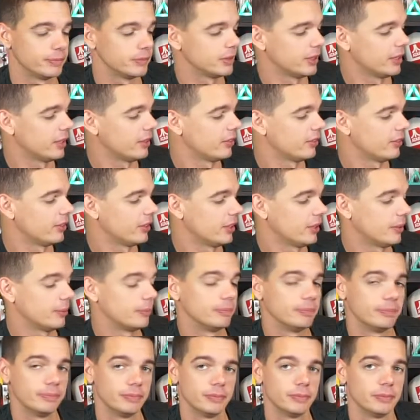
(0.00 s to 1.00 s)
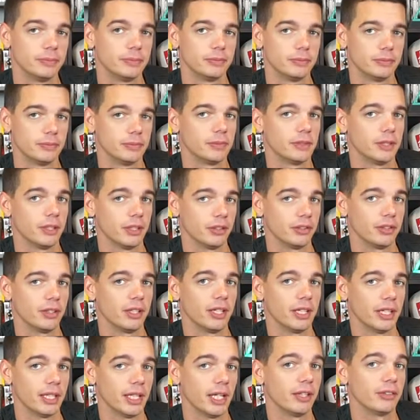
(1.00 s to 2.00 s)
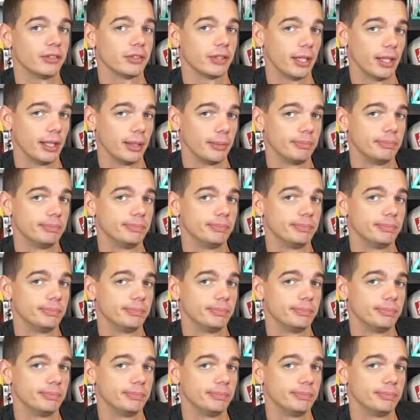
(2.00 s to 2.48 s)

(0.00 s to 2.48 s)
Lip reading: It's an NES game.